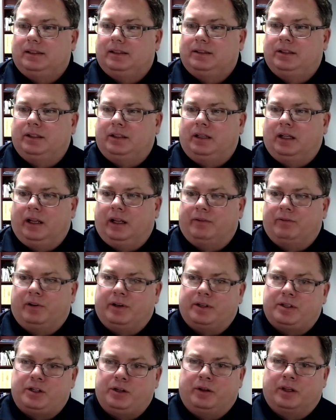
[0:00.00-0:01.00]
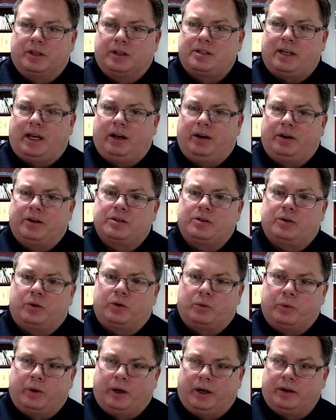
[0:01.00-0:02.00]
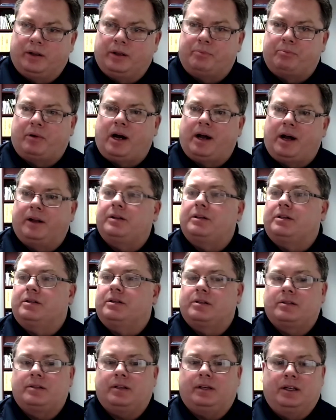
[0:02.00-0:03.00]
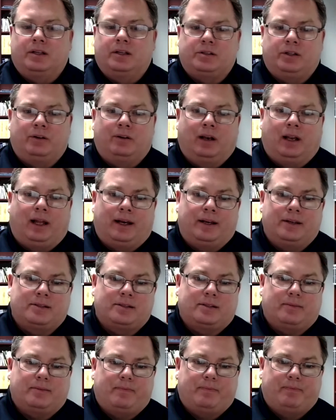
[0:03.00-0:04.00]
to deliver it to the cells or where the product is utilized.